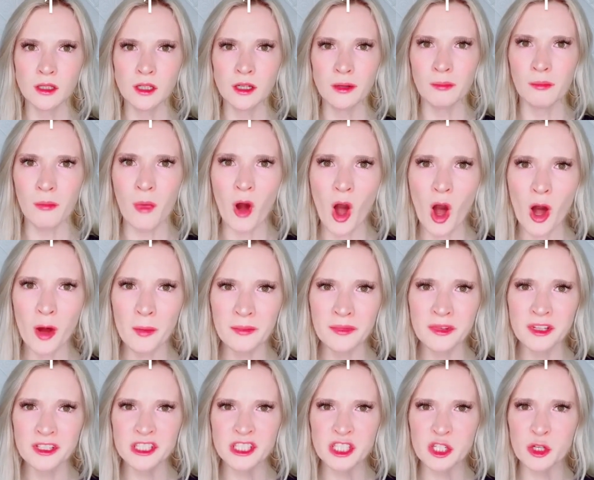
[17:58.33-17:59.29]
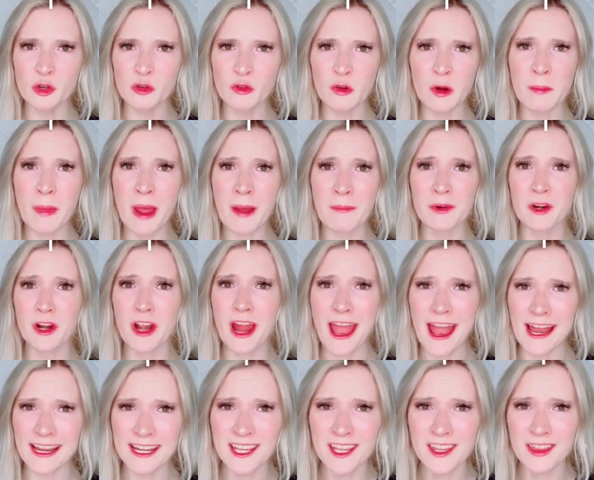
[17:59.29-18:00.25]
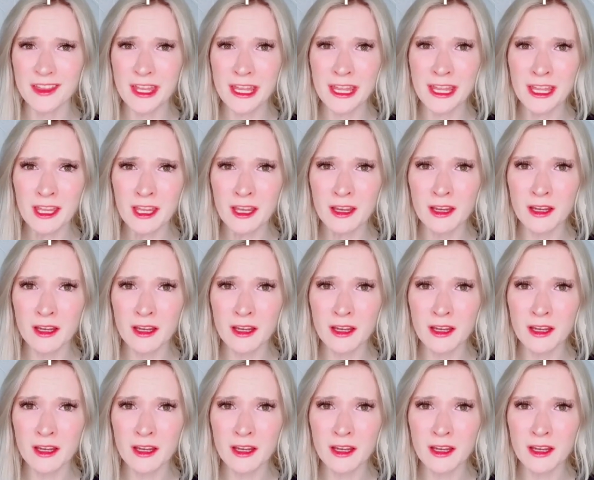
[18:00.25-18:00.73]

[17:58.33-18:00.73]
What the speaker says: Mom, do you remember anything?